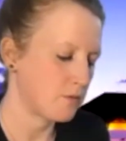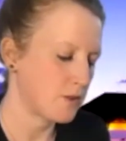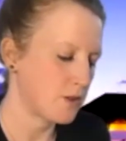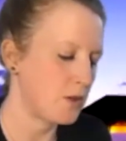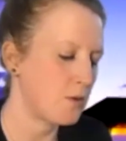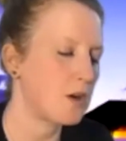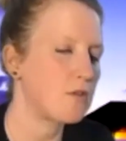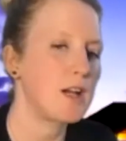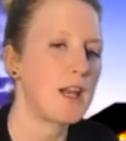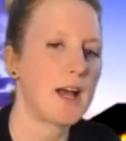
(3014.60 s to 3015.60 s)
You are
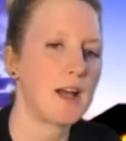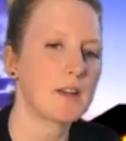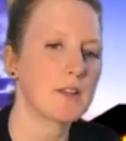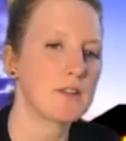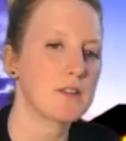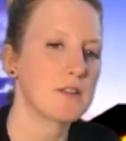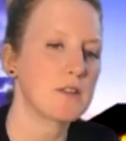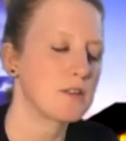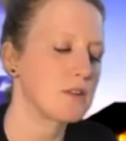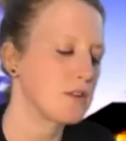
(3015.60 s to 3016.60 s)
relaxed,
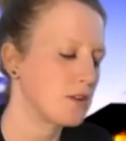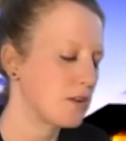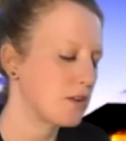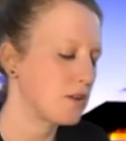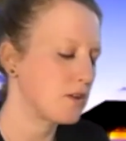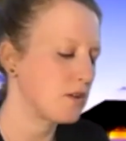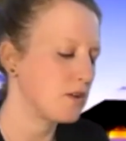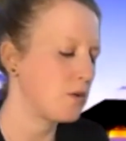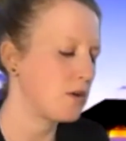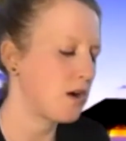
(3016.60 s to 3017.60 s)

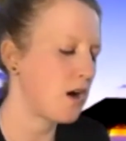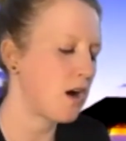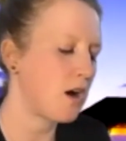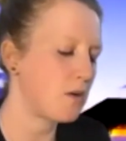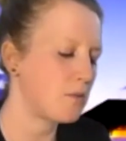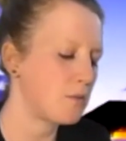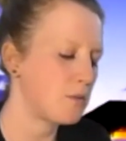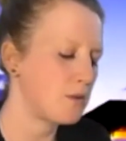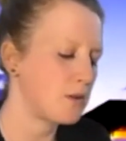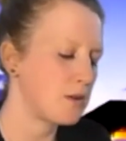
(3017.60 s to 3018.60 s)
you are calm,
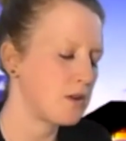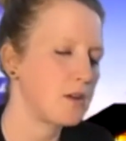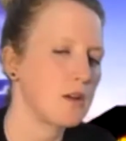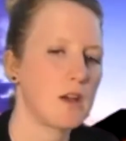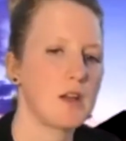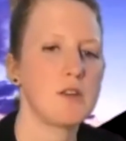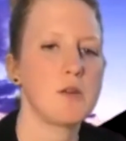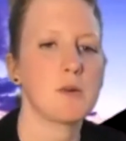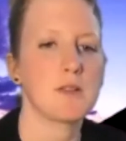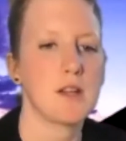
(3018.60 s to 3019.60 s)
and
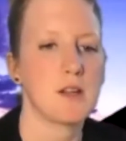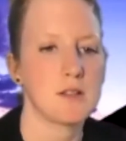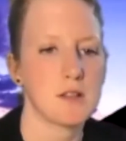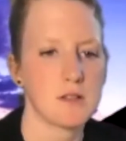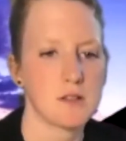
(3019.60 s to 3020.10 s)
you are centered.